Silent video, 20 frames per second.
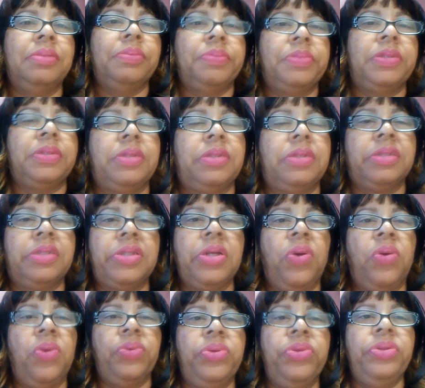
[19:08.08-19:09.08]

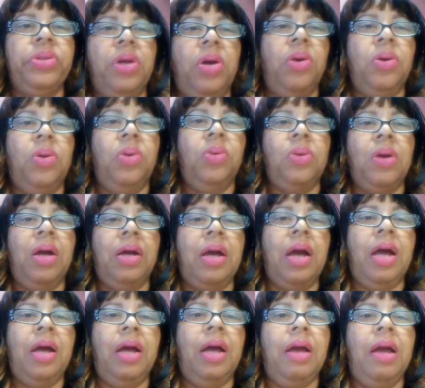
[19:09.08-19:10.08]
So
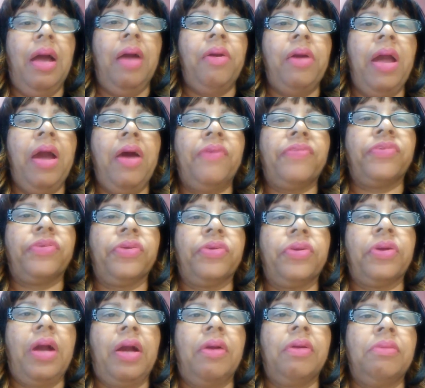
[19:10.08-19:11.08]

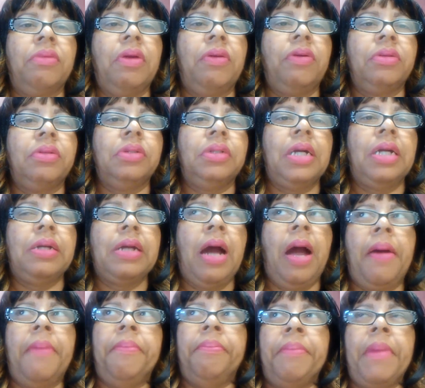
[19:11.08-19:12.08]
after
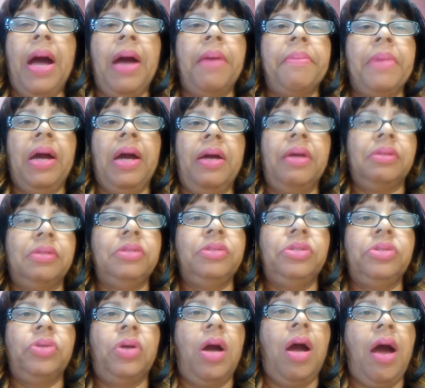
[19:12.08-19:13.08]

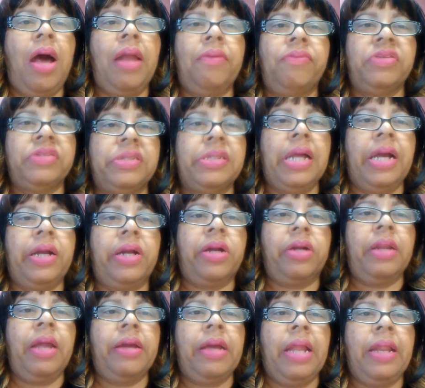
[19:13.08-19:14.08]
I was
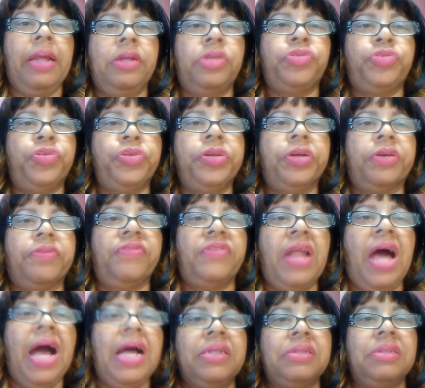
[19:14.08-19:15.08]
like I treated
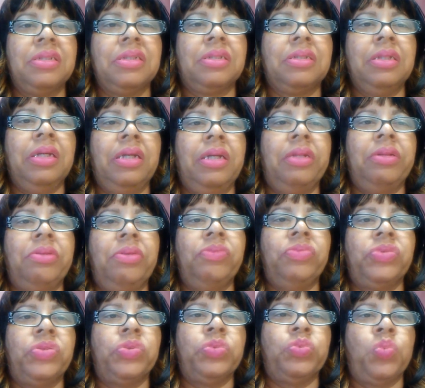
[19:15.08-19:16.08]
logic and
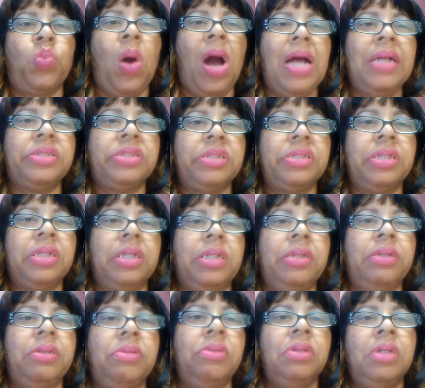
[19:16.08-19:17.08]
was watching
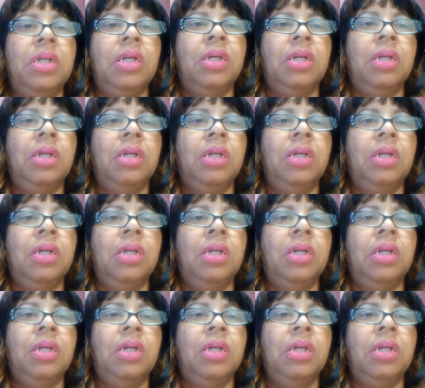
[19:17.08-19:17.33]
and